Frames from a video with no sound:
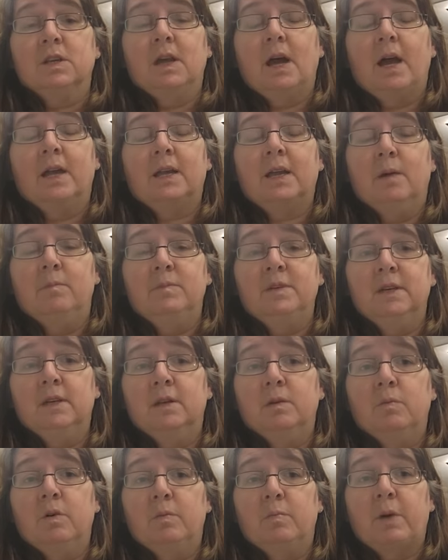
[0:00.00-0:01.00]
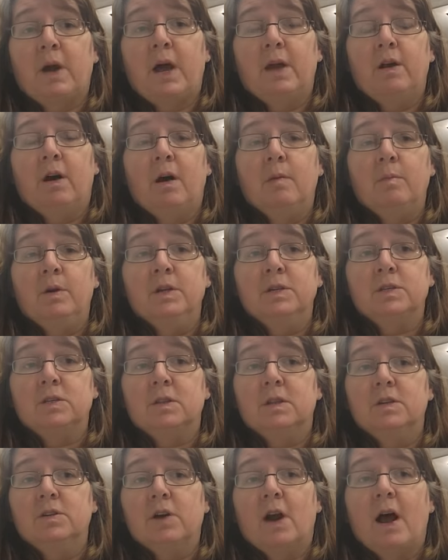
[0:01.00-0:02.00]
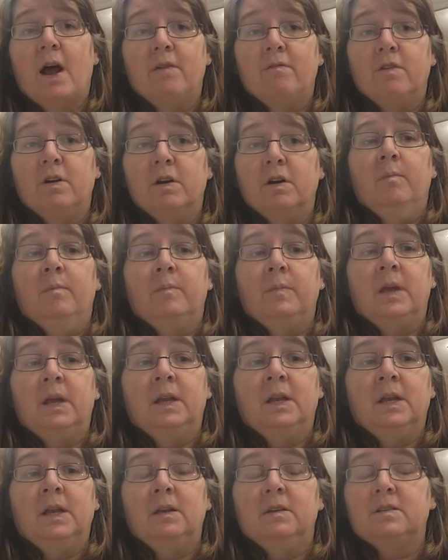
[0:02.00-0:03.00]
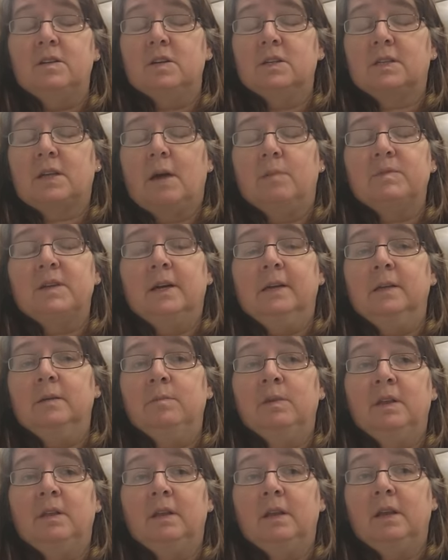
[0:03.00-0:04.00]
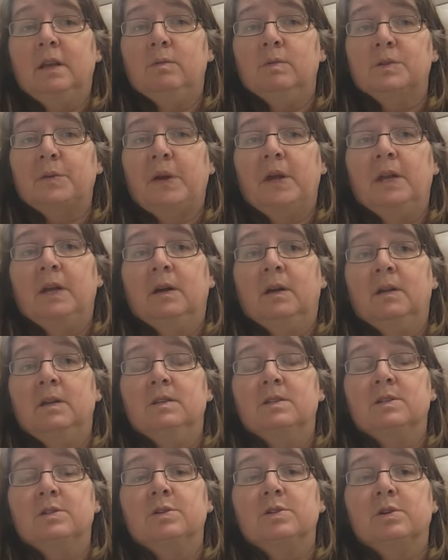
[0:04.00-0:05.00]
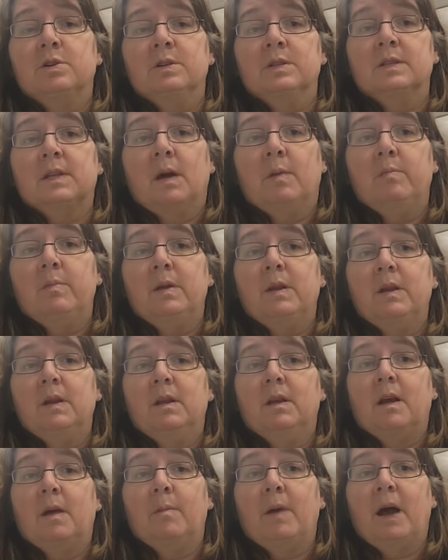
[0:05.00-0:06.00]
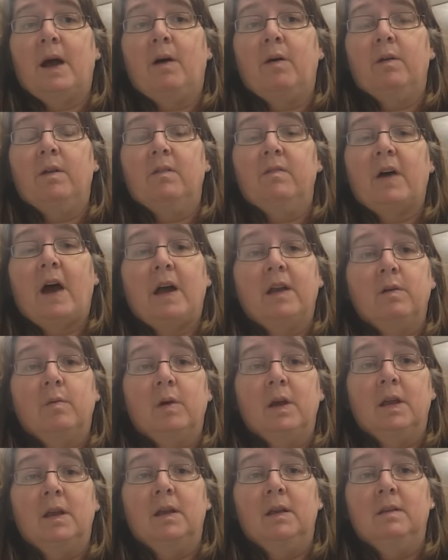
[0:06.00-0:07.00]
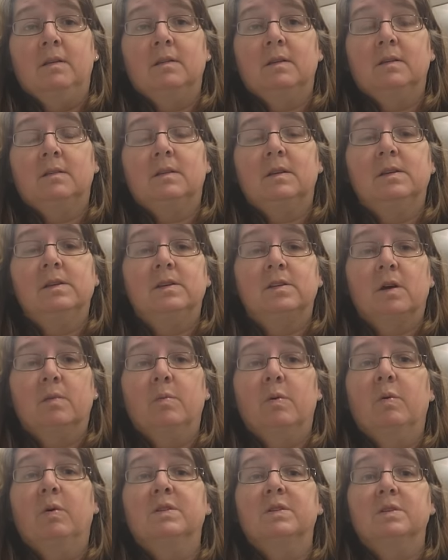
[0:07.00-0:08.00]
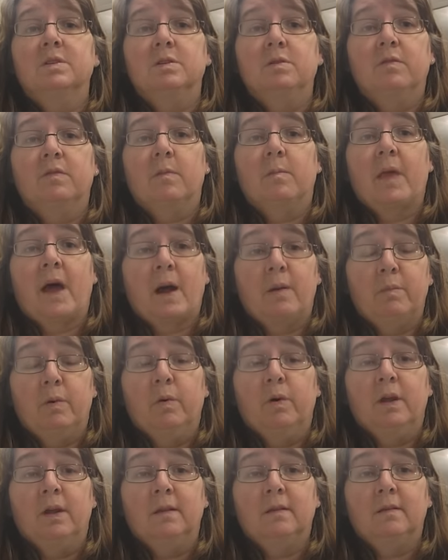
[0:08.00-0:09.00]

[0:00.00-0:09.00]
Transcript: I kept dealing with Brad Bomrich, the driver, and he had just kept telling me that he was waiting on his insurance company to come out and evaluate it to determine what to do from that point